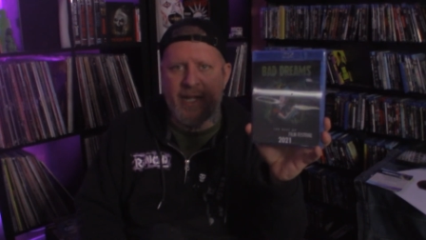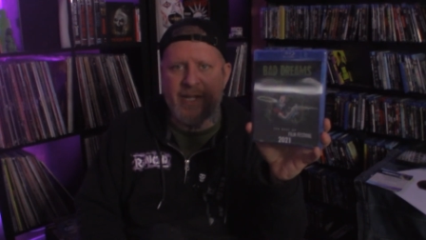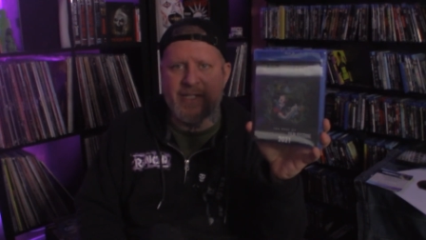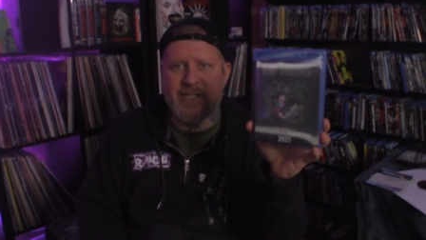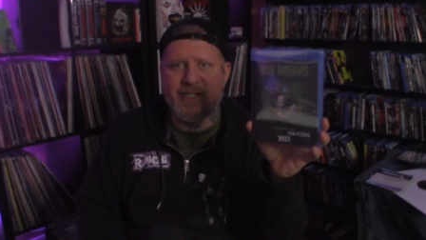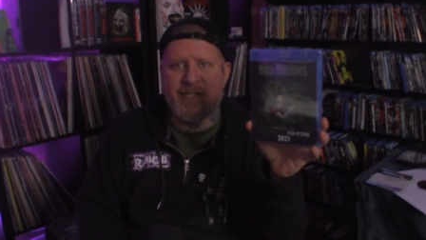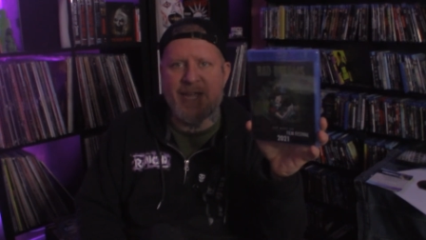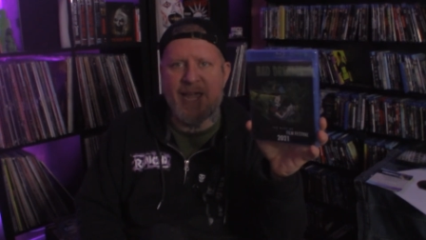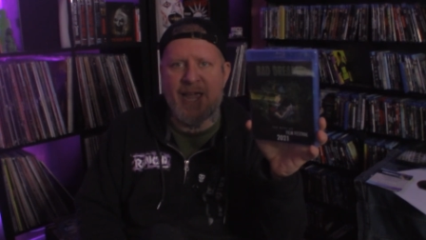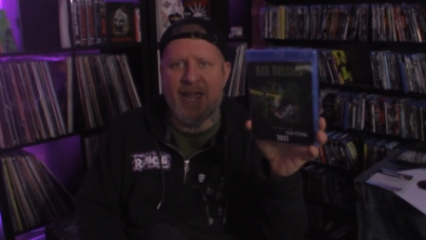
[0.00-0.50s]

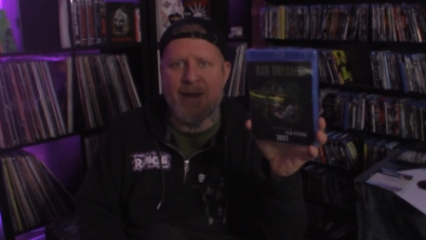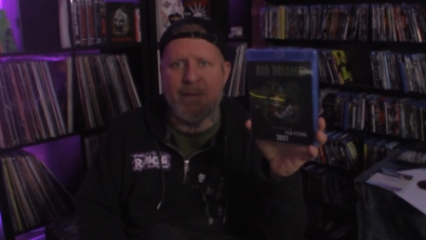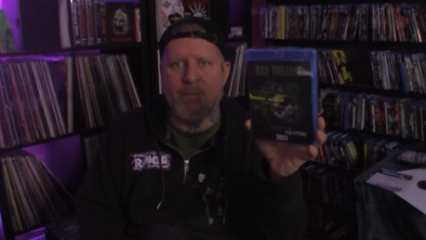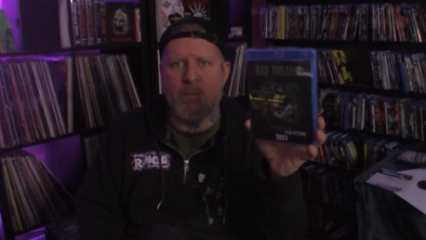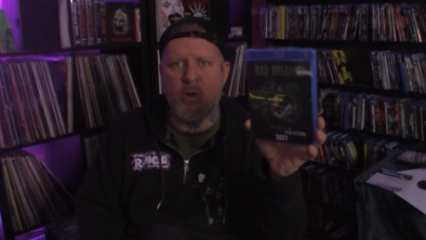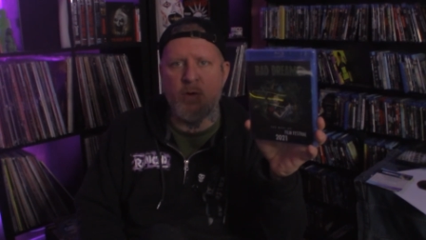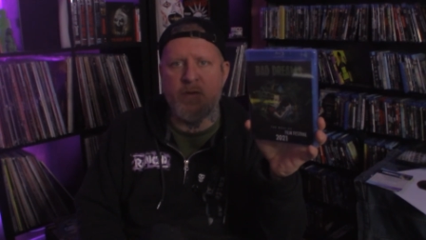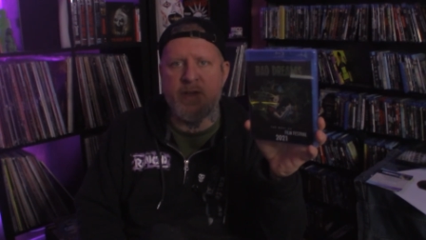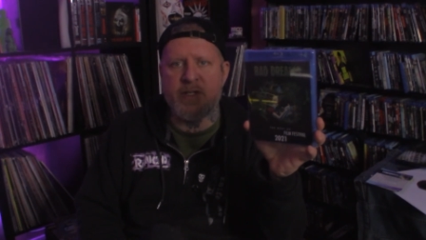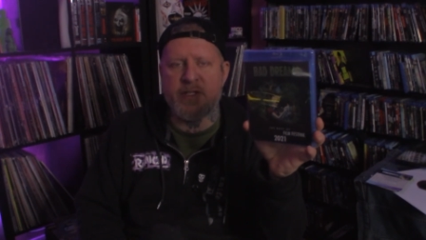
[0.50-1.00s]
It's 10
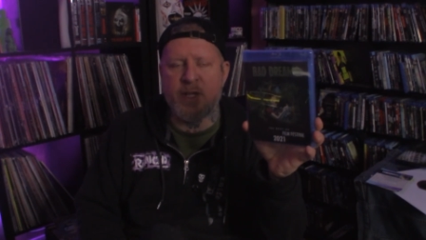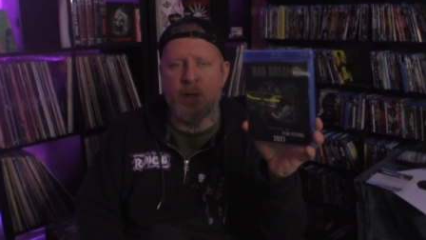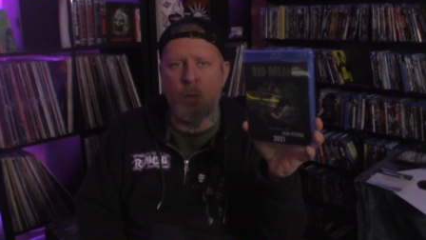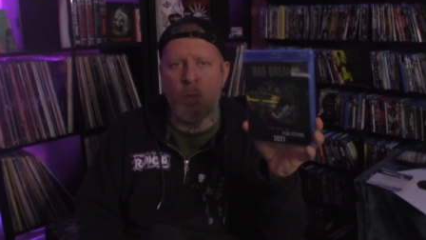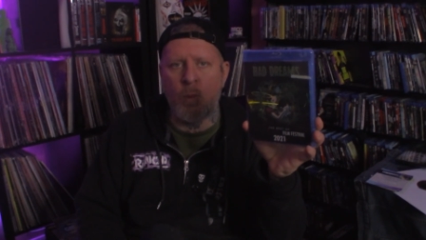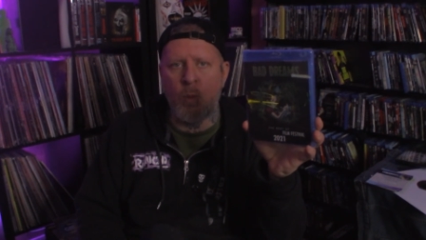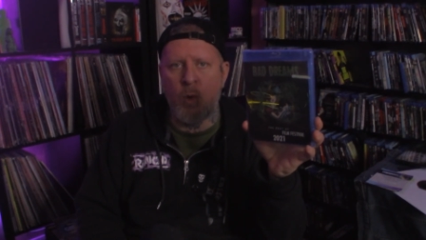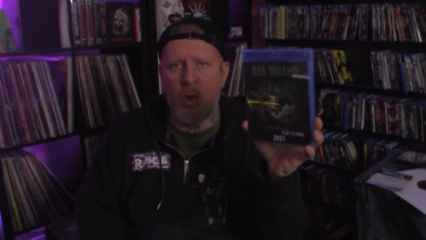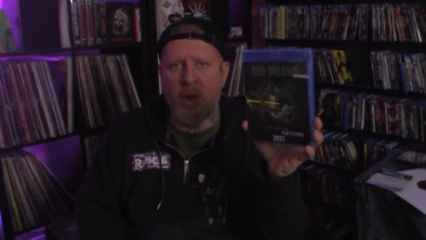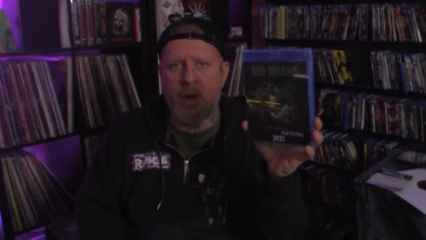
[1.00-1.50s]
movies
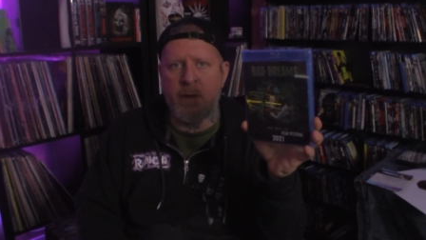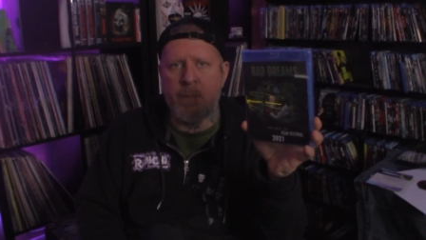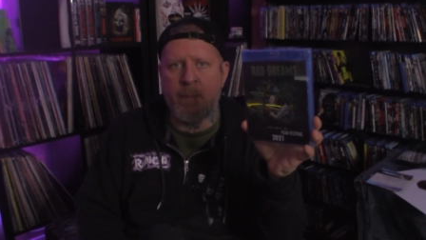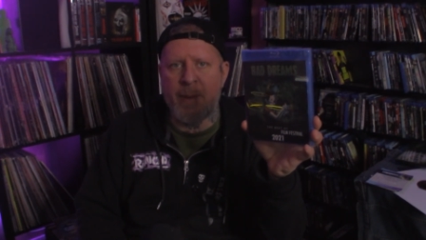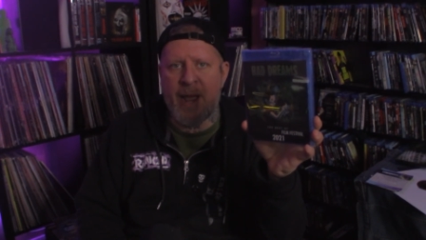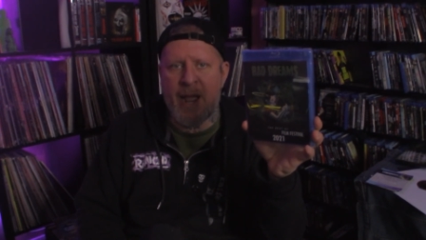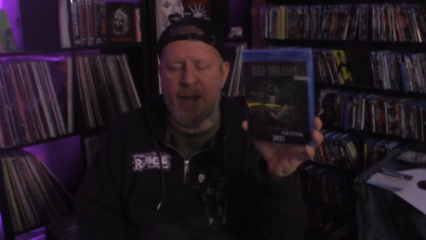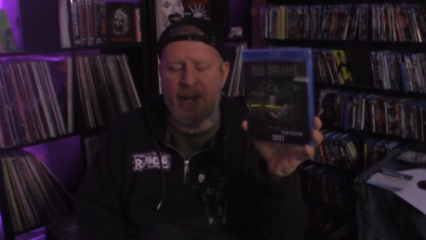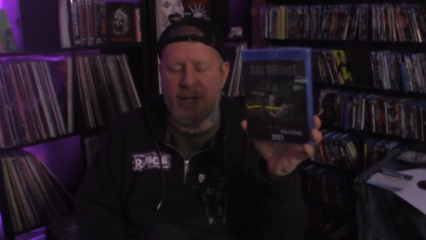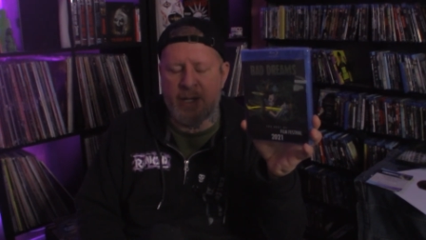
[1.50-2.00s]
in one
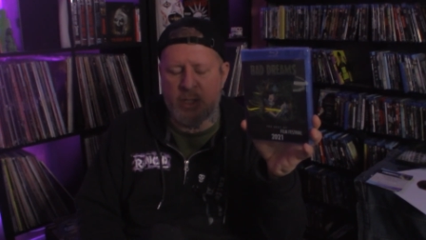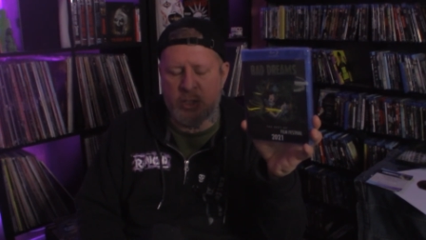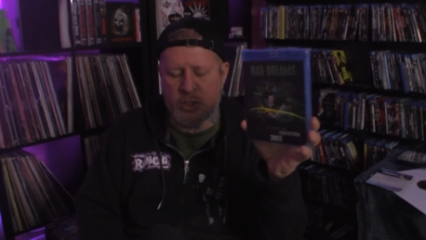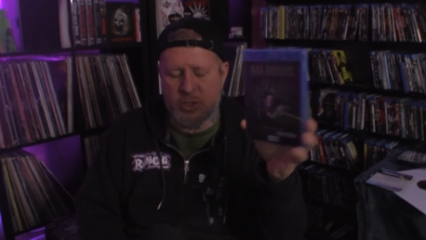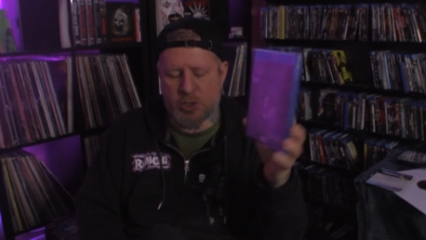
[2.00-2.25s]
package.